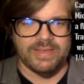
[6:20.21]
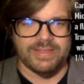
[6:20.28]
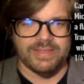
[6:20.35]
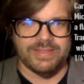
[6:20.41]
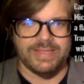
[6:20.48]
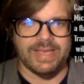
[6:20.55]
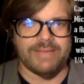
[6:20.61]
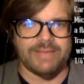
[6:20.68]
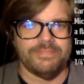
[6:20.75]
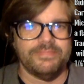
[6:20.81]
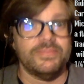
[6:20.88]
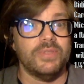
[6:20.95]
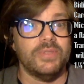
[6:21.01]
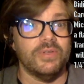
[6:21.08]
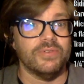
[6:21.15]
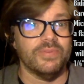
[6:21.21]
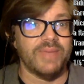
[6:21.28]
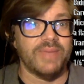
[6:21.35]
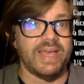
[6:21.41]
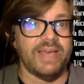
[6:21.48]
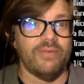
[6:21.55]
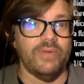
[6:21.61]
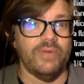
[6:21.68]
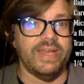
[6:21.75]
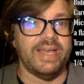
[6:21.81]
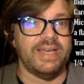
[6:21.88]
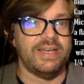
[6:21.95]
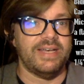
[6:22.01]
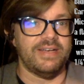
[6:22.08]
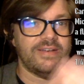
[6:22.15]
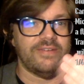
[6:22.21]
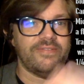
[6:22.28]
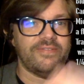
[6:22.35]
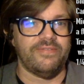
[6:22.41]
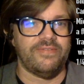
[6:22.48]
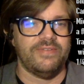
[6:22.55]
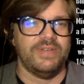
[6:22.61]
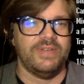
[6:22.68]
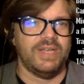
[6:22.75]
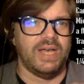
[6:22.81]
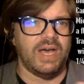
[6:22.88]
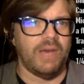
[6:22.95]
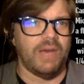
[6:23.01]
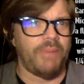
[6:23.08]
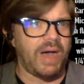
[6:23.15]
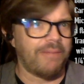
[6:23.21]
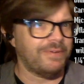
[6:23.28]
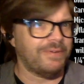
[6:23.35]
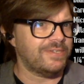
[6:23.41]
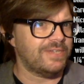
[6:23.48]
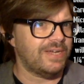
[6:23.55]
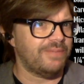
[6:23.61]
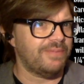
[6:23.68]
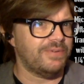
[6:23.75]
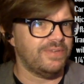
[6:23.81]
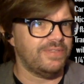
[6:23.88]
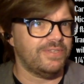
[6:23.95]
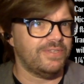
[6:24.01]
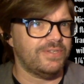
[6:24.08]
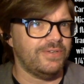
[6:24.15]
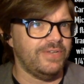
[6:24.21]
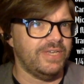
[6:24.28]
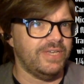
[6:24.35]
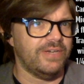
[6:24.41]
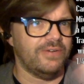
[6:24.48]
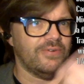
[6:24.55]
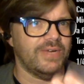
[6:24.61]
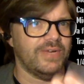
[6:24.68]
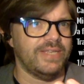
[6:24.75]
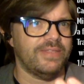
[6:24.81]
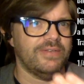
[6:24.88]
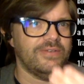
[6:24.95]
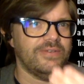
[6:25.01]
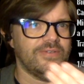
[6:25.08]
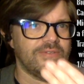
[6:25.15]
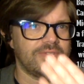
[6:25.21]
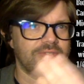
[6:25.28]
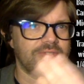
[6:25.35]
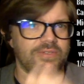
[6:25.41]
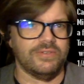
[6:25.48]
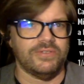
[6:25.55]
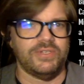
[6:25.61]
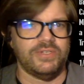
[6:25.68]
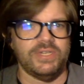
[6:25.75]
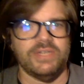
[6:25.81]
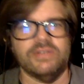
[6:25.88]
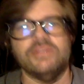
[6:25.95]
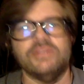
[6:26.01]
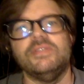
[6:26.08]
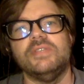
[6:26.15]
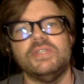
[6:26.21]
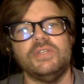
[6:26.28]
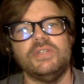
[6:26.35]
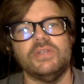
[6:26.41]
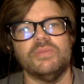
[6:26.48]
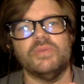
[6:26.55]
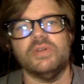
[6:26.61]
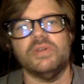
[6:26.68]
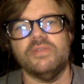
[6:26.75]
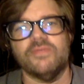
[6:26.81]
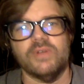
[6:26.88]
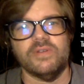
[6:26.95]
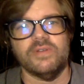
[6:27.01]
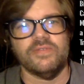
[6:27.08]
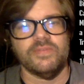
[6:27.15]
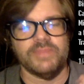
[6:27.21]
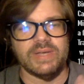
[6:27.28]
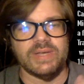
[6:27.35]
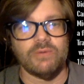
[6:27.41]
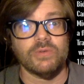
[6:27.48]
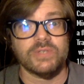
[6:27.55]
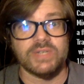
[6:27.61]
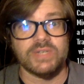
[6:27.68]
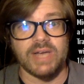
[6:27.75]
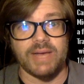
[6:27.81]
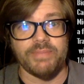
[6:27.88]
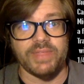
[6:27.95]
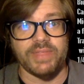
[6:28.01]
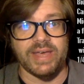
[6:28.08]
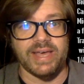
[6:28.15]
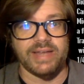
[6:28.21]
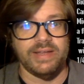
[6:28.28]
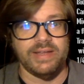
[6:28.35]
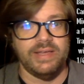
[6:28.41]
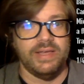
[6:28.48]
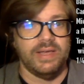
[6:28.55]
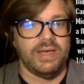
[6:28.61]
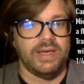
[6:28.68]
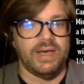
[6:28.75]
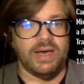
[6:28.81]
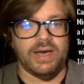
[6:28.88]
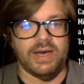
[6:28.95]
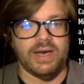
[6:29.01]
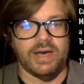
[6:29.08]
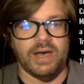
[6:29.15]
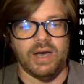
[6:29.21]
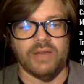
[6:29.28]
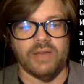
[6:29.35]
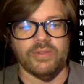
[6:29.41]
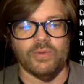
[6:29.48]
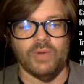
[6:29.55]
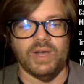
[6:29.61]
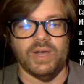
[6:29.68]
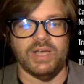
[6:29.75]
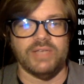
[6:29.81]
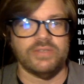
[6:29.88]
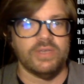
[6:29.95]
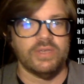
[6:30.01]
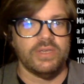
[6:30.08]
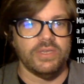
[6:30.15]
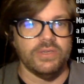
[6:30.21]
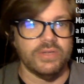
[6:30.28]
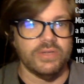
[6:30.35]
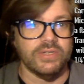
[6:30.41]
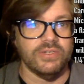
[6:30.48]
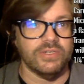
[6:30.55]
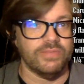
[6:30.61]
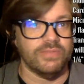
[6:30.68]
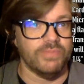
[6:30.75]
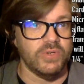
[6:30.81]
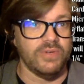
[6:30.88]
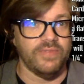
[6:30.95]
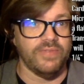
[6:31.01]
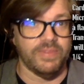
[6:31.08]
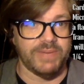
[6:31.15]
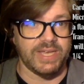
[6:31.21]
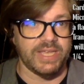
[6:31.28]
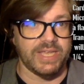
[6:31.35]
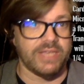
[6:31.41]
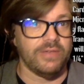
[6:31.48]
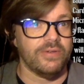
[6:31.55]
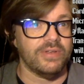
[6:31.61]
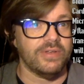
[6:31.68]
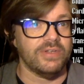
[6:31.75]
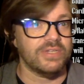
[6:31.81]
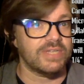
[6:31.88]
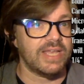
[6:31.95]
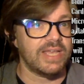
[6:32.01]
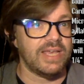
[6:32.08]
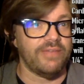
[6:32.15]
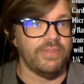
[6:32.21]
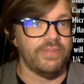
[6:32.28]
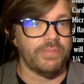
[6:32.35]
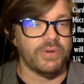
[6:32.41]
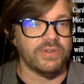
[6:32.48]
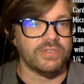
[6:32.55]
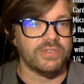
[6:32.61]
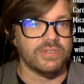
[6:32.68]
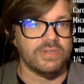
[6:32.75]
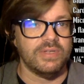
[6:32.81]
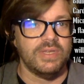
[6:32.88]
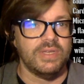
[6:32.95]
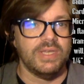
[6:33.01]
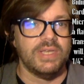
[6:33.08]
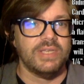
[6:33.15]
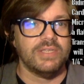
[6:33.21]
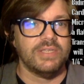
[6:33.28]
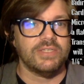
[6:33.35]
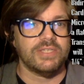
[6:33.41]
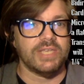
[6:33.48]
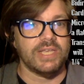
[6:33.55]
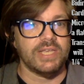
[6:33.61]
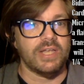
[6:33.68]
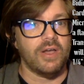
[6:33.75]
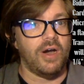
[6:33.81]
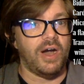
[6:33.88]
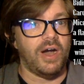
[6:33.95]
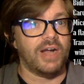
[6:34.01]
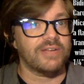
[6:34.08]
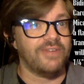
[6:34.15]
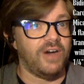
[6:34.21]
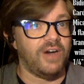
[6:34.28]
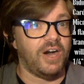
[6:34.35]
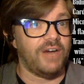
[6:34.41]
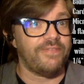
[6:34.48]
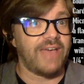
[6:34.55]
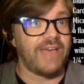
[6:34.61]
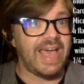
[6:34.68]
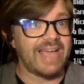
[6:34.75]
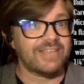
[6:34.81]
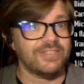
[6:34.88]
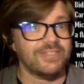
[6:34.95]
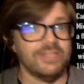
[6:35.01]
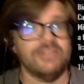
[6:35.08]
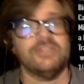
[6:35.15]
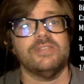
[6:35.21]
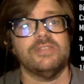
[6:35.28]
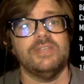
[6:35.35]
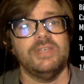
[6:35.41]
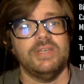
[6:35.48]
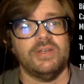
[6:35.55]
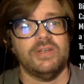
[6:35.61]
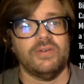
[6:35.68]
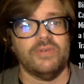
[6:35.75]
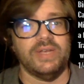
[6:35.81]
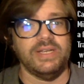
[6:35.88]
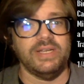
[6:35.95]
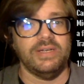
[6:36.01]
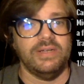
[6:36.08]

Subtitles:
Yeah, those are bad. We have a popper stopper in the studio, right? Those shields that you can put in front of them that will stop that. Otherwise, you can just move the mic. You can just have the person sing off axis, right?